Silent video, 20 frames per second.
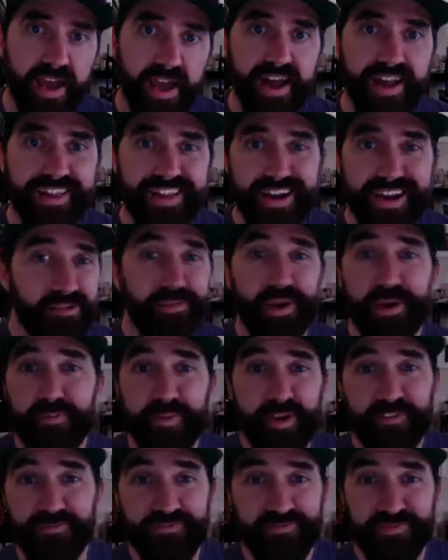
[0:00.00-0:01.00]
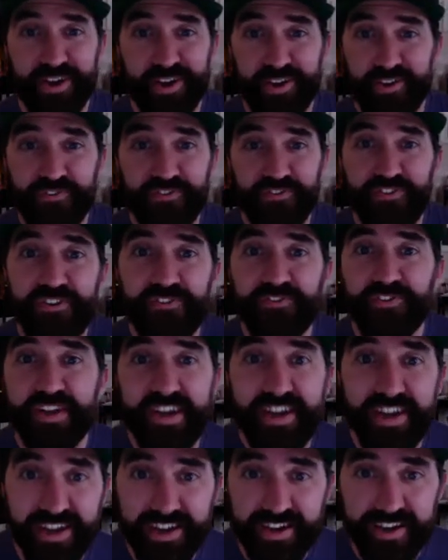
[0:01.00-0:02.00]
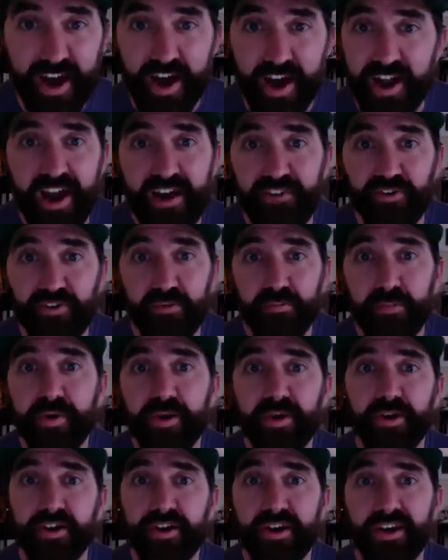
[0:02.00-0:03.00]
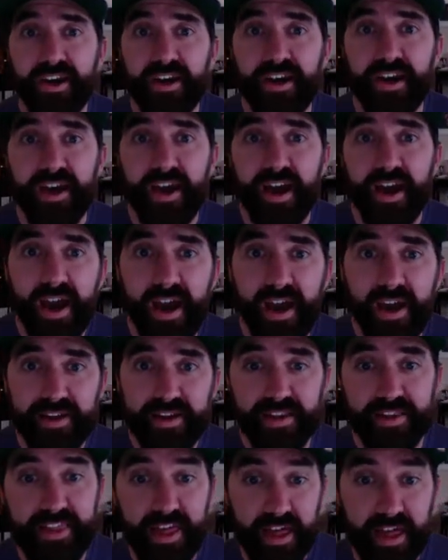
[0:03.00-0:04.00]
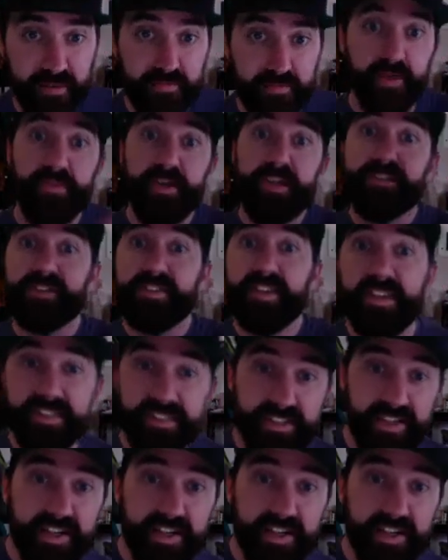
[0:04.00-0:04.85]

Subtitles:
and then I'm going to be 50 and not have a book, and then I'm going to be 60